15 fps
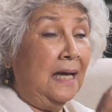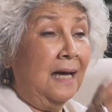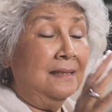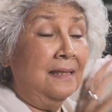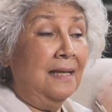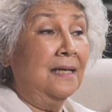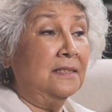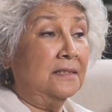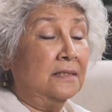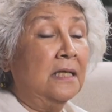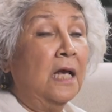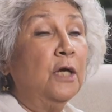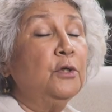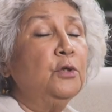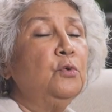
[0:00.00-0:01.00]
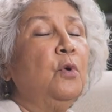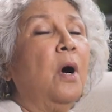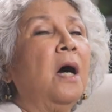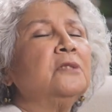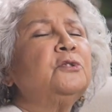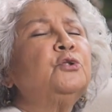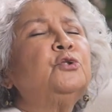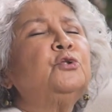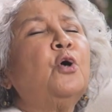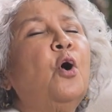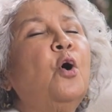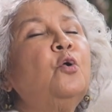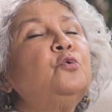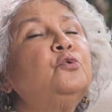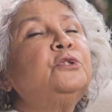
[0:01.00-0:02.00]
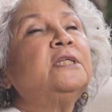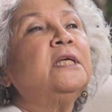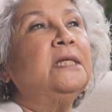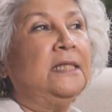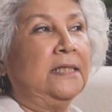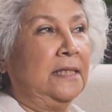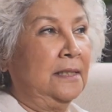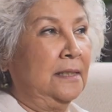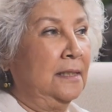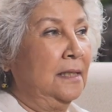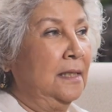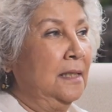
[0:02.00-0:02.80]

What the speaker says: unless you are totally